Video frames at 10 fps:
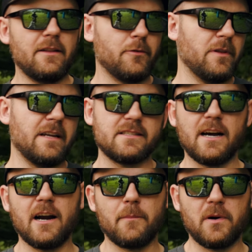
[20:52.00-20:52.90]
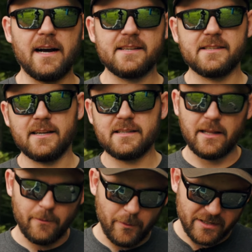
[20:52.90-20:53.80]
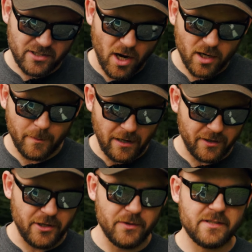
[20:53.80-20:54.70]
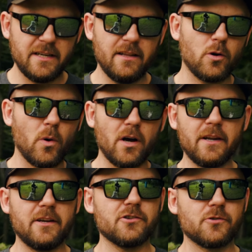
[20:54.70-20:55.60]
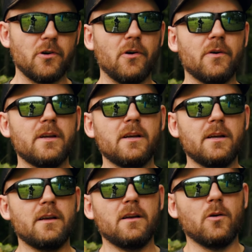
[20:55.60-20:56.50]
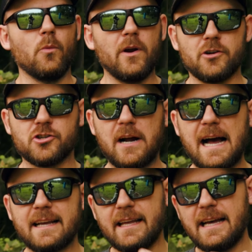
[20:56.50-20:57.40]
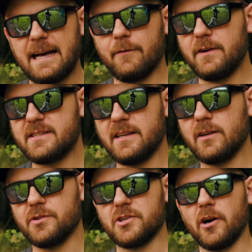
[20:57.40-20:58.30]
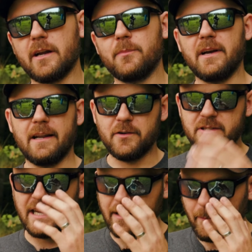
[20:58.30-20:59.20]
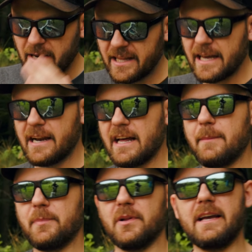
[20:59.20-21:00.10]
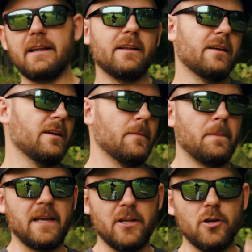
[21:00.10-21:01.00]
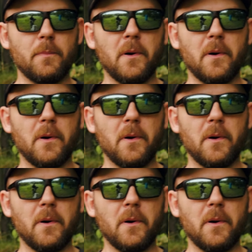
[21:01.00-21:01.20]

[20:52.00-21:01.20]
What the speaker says: through the entire process. And then when we talk about QC, the quality control, we are tracking every single target plate. If you take a mini ADAT plate that you